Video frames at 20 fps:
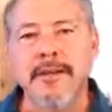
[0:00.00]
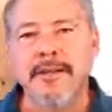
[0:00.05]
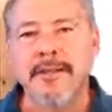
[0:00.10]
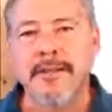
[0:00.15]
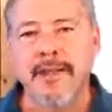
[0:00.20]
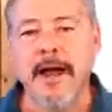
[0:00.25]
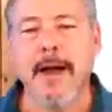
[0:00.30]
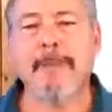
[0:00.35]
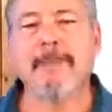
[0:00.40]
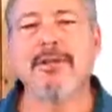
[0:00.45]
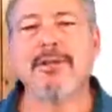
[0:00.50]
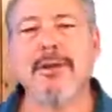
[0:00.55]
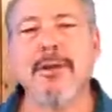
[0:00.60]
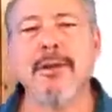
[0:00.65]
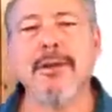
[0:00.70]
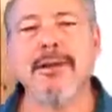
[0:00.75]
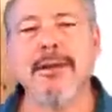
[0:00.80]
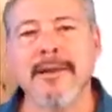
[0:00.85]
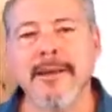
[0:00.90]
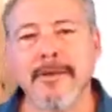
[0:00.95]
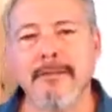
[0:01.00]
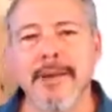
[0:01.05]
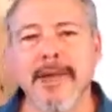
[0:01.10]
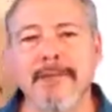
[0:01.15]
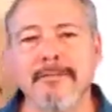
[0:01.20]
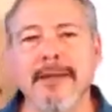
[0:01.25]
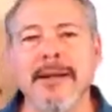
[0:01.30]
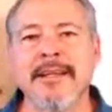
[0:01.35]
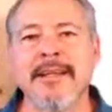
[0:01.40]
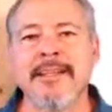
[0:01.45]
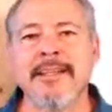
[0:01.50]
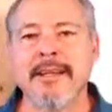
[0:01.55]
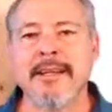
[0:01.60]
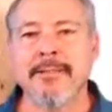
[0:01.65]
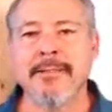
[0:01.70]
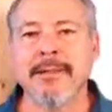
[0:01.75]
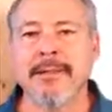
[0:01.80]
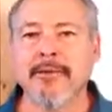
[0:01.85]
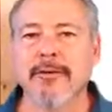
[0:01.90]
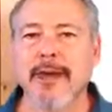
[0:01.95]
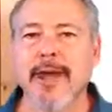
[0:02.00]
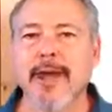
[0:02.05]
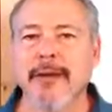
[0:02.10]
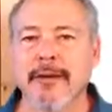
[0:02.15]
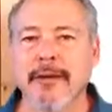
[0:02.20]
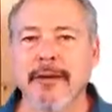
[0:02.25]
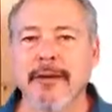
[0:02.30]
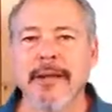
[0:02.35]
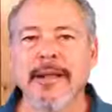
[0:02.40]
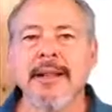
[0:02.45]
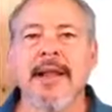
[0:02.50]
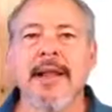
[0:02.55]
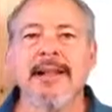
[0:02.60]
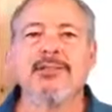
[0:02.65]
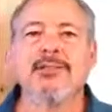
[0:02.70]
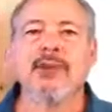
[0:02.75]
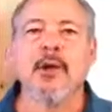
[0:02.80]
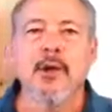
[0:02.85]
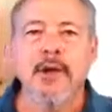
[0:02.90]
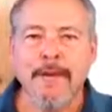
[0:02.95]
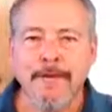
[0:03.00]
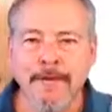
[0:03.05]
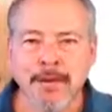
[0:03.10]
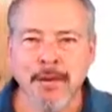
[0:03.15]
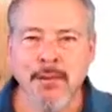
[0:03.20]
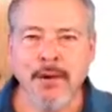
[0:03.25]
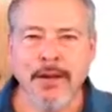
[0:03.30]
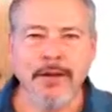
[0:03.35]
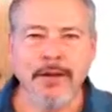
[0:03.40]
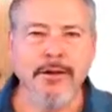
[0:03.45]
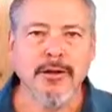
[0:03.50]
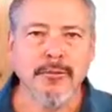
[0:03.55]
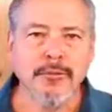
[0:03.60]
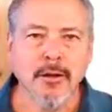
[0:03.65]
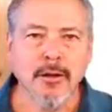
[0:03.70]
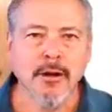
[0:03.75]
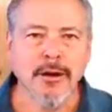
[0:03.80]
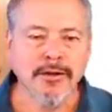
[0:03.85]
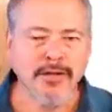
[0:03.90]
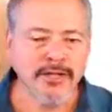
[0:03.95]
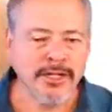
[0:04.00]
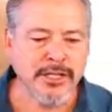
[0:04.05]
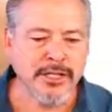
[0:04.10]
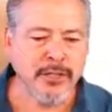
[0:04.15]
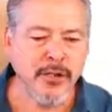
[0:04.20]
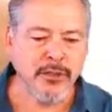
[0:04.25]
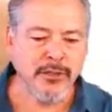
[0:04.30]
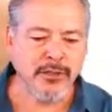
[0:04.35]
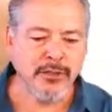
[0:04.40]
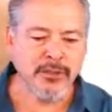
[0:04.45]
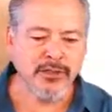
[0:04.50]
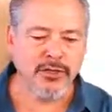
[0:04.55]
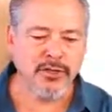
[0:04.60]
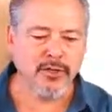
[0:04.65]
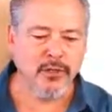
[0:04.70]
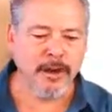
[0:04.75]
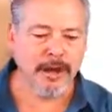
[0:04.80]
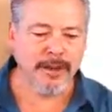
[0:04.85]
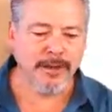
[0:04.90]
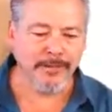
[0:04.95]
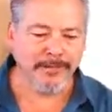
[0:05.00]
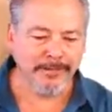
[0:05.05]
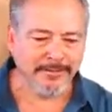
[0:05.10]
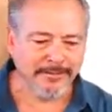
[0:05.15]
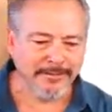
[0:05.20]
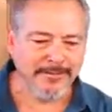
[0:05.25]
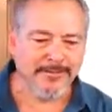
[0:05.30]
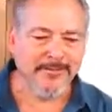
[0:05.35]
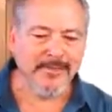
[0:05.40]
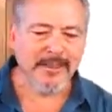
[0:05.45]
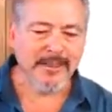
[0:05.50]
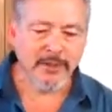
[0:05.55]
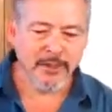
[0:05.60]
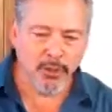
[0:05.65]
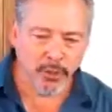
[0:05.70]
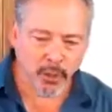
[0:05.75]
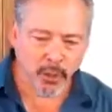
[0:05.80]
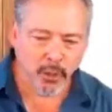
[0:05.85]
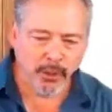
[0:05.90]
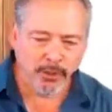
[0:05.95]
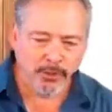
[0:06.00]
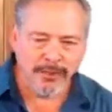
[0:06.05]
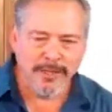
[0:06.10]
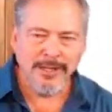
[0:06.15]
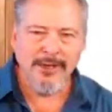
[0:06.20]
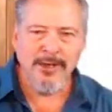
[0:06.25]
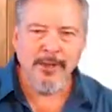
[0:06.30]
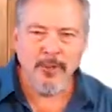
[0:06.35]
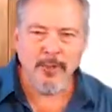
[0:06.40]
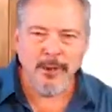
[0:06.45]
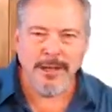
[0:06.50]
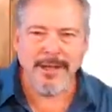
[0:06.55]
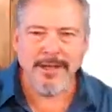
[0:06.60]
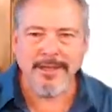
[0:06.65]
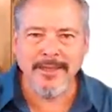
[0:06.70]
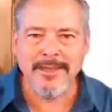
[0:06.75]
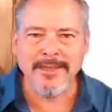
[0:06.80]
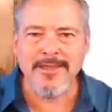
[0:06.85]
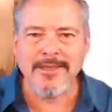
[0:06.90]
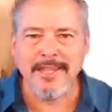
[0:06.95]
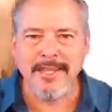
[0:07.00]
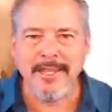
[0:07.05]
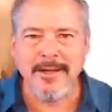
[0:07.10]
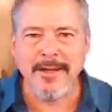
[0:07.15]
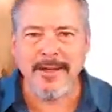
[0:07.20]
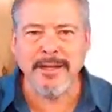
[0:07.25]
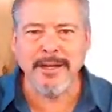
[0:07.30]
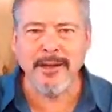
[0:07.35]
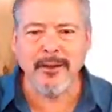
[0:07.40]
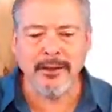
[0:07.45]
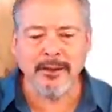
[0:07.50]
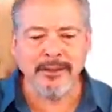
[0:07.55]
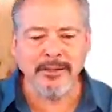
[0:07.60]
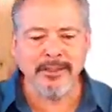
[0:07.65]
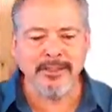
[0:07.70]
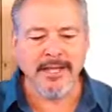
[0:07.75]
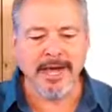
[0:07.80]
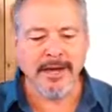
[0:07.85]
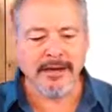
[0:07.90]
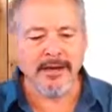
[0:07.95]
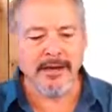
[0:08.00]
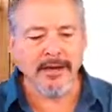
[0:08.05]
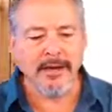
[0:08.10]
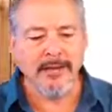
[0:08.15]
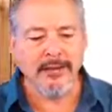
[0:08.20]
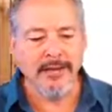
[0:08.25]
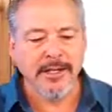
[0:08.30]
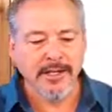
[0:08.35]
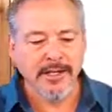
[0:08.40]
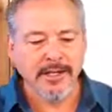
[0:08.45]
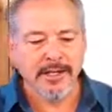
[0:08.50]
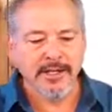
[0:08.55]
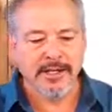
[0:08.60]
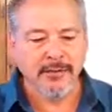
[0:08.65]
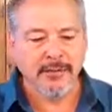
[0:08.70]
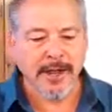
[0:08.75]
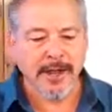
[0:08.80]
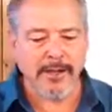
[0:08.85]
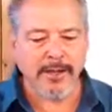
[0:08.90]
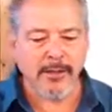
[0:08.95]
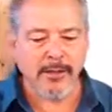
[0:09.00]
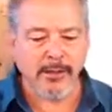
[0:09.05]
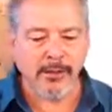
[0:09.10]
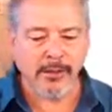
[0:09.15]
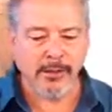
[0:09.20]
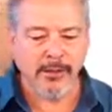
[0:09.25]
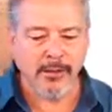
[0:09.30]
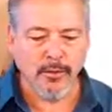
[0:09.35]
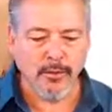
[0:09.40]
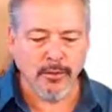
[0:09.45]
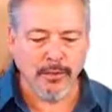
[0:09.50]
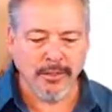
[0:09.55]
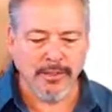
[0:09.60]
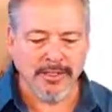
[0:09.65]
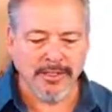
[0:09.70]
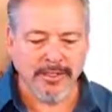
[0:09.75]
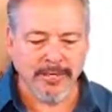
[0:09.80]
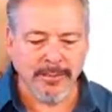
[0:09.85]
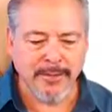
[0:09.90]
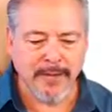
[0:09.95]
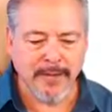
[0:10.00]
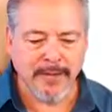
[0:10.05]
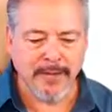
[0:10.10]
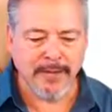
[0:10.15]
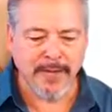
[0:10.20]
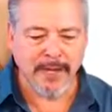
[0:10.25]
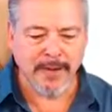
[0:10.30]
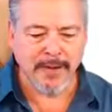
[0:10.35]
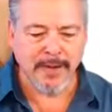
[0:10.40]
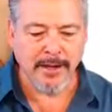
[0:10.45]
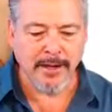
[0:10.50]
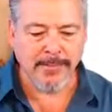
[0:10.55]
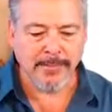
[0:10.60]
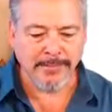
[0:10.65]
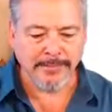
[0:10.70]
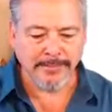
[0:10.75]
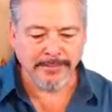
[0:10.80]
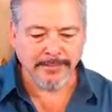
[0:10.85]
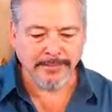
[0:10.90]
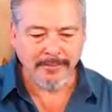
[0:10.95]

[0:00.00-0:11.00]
The opportunity to make money is going to be greater. And so if you want to learn more, just go to strikegoldwithcbdoil.com, strikegoldwithcbdoil.com.